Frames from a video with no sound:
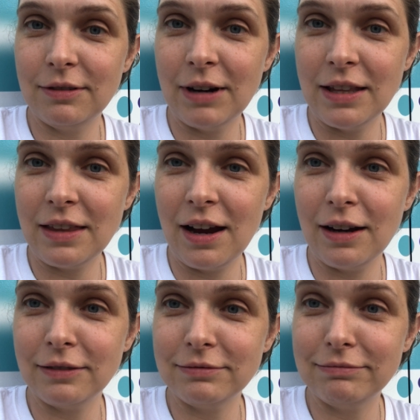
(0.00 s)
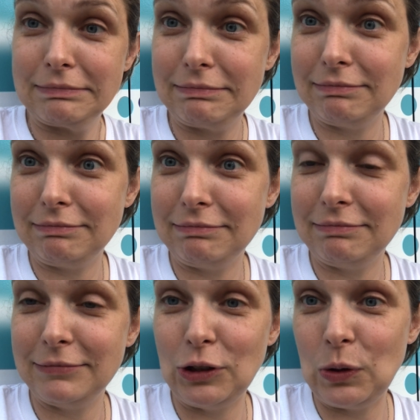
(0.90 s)
right there,
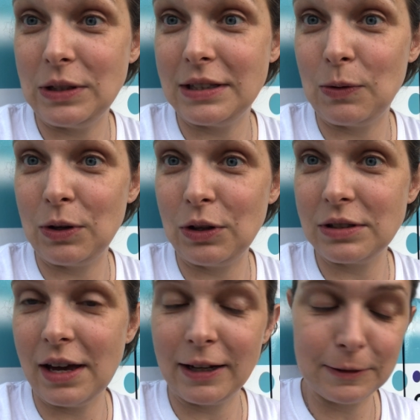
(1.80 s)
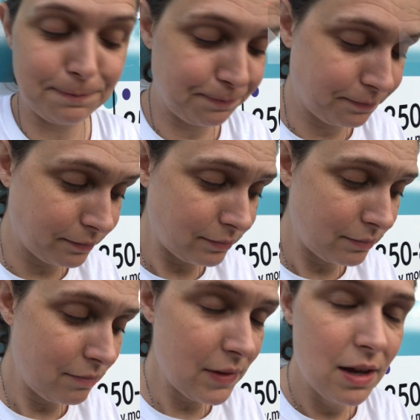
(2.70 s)
so you can see what it looks like.
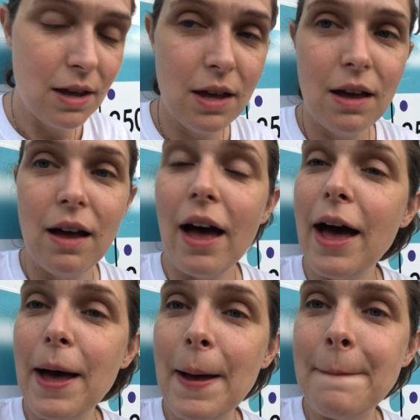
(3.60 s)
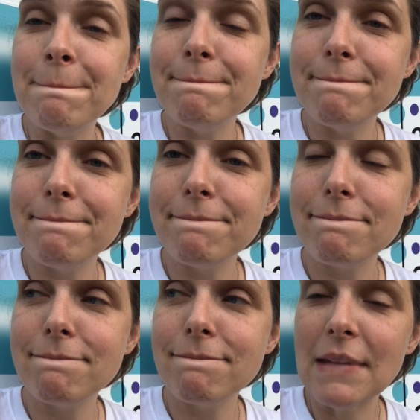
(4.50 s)
Trying
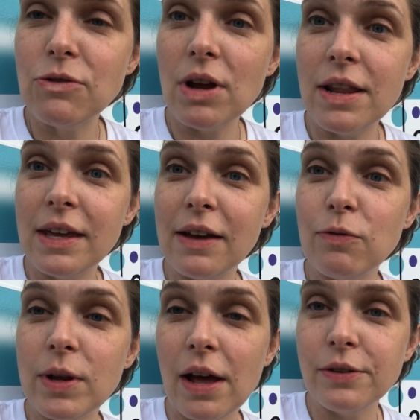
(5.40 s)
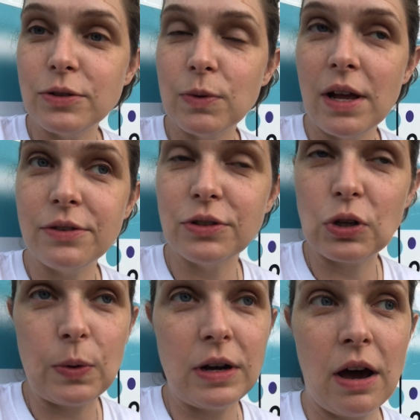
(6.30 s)
to think of what else is
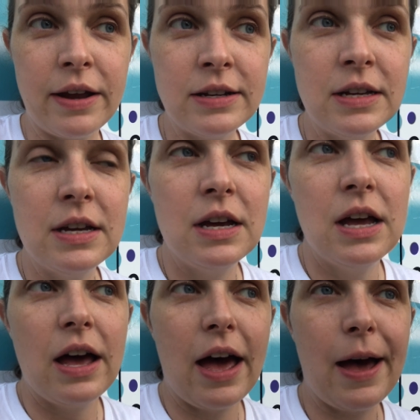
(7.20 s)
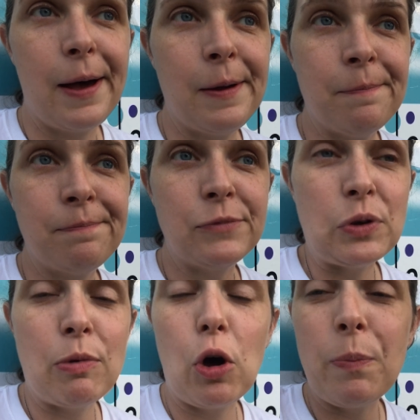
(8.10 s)
going on.
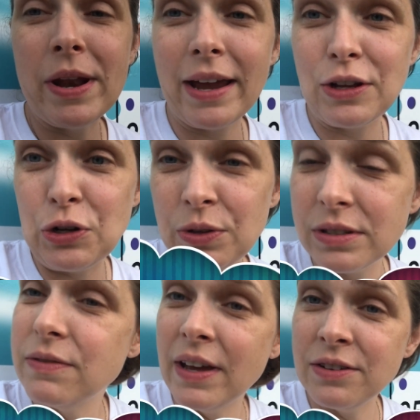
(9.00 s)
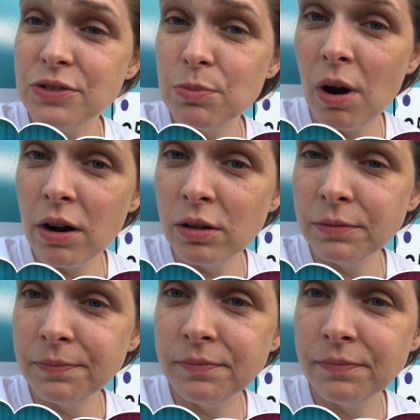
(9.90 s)
So I'm hoping I can do this event tomorrow.